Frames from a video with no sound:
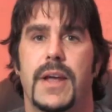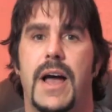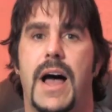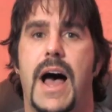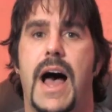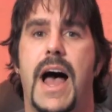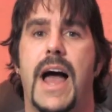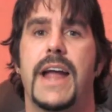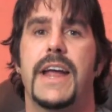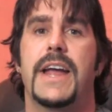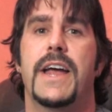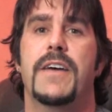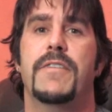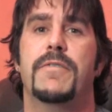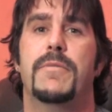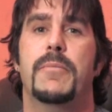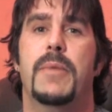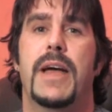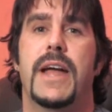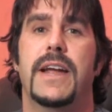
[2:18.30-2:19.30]
I
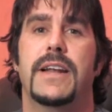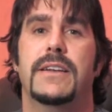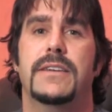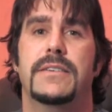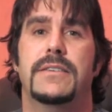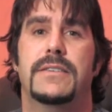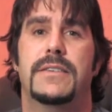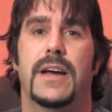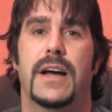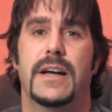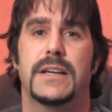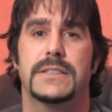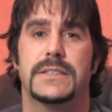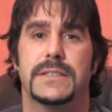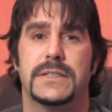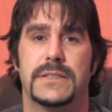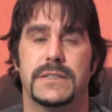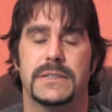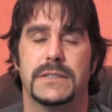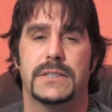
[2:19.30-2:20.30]
have made
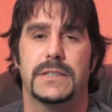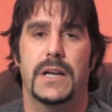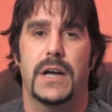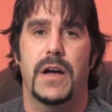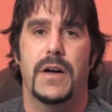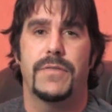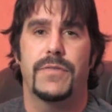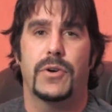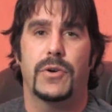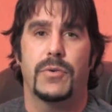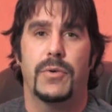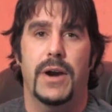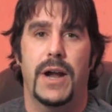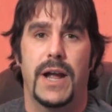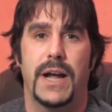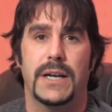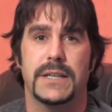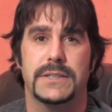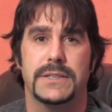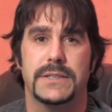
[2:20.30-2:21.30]
dozens of
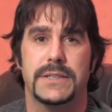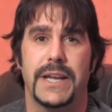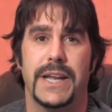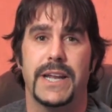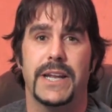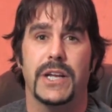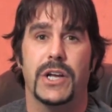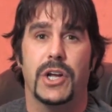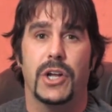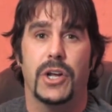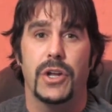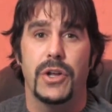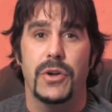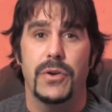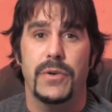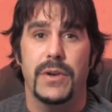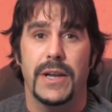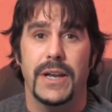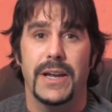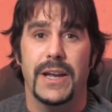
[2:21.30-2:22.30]
arrests,
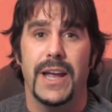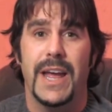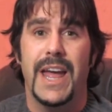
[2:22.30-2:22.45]
including